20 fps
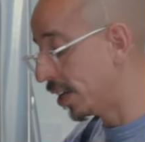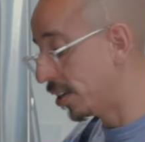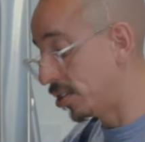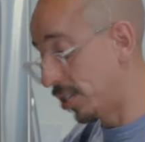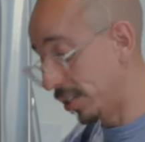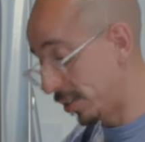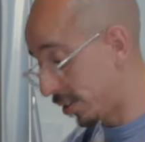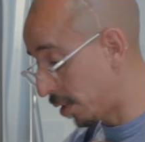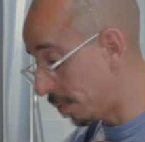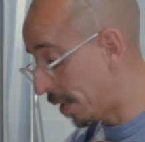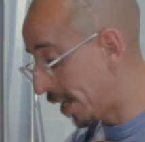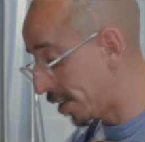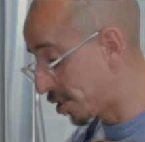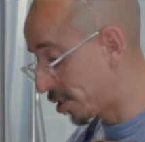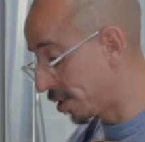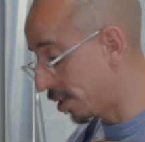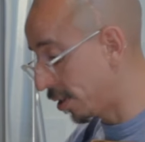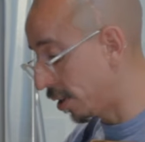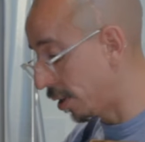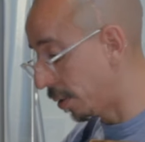just to make
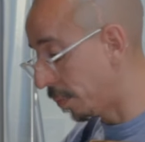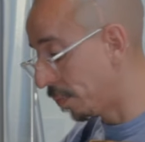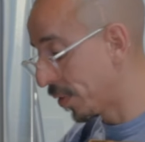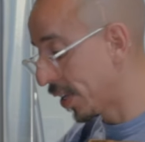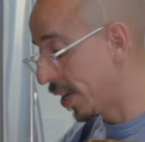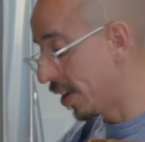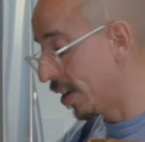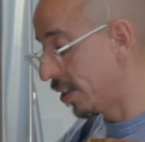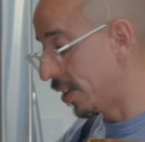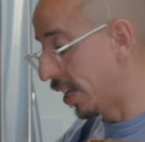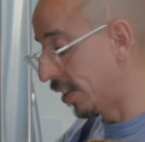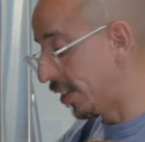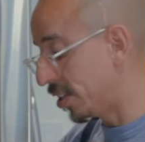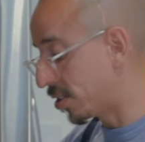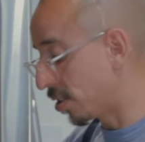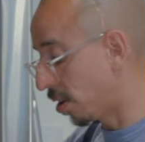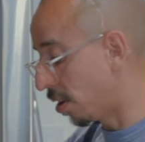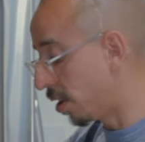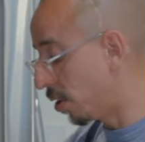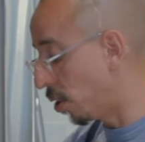sure that
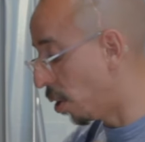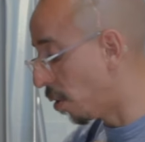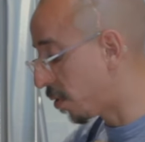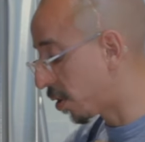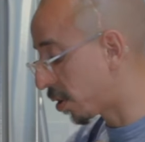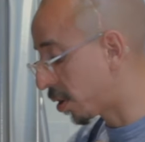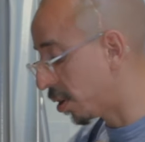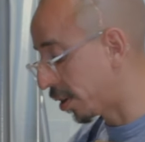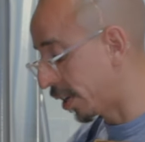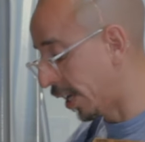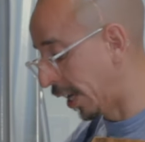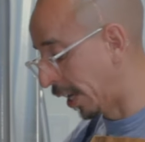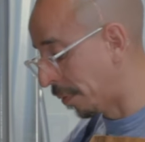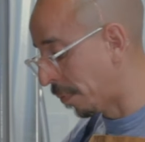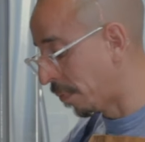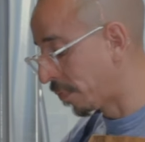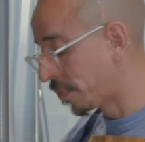these aren't overcooking.